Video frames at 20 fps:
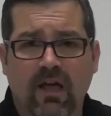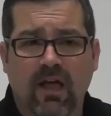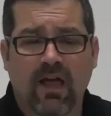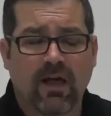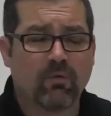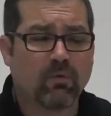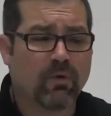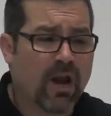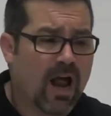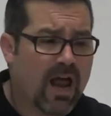
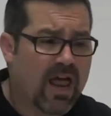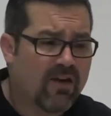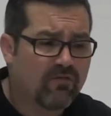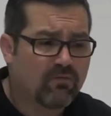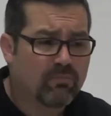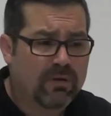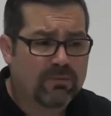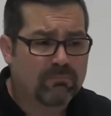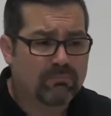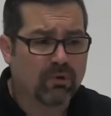And when I have
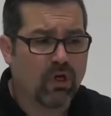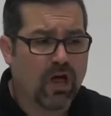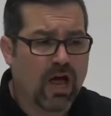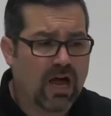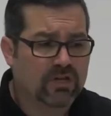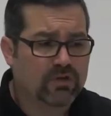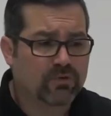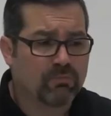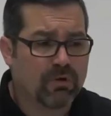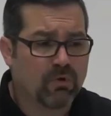people
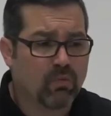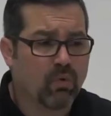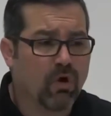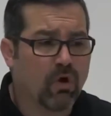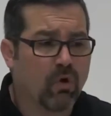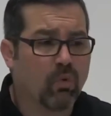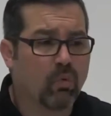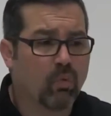ask me, well,